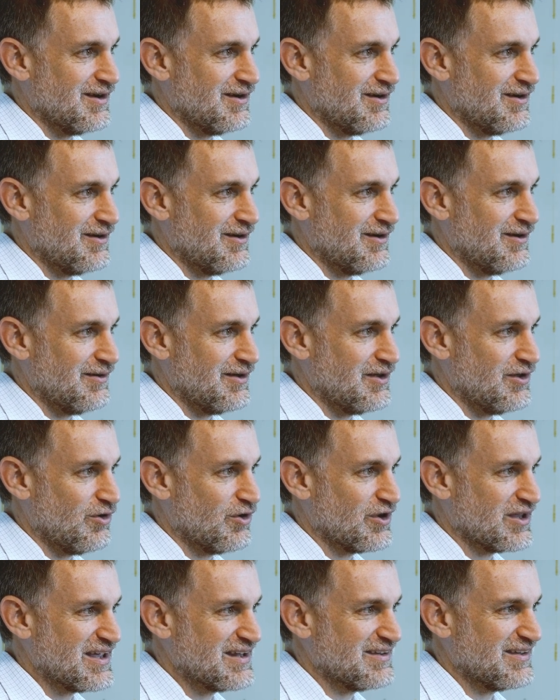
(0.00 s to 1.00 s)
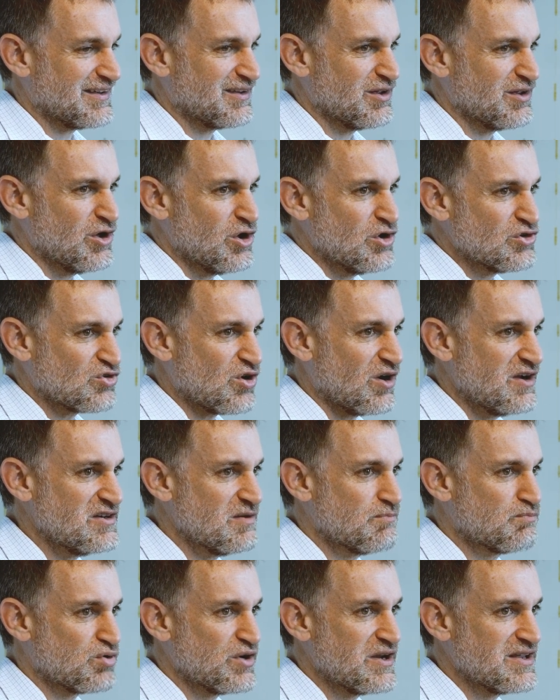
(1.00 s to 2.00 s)
Again, like trying
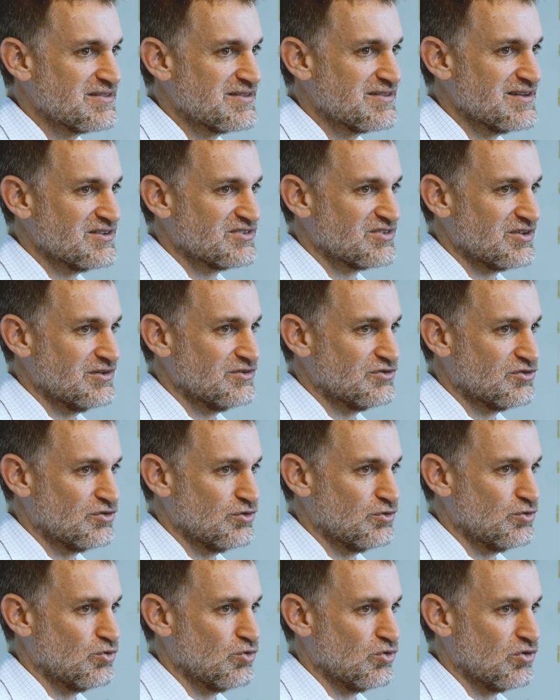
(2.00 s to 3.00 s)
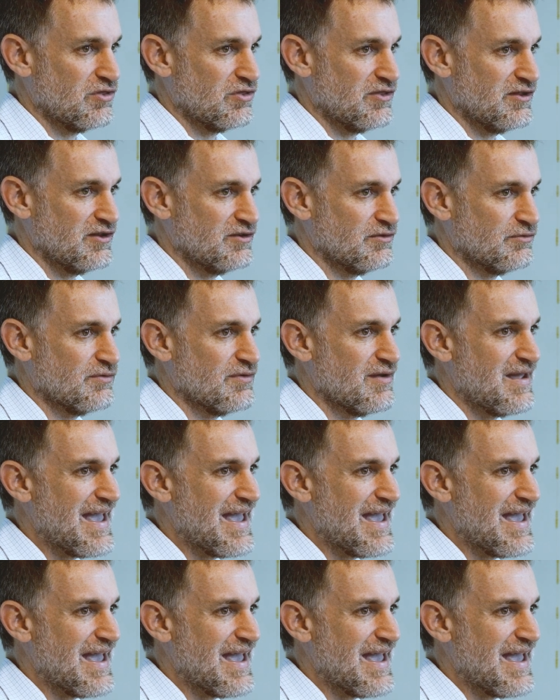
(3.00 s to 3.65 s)
to bring this into the